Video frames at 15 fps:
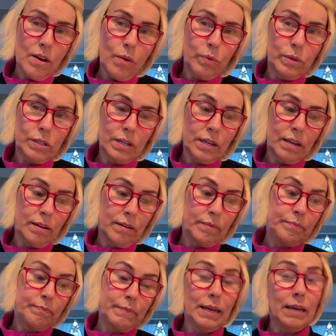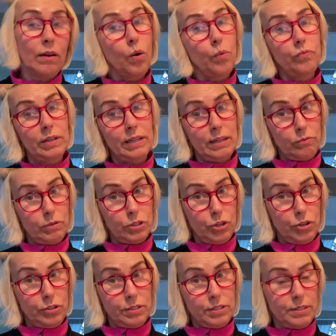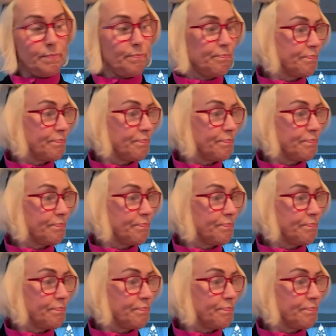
when hopefully it returns.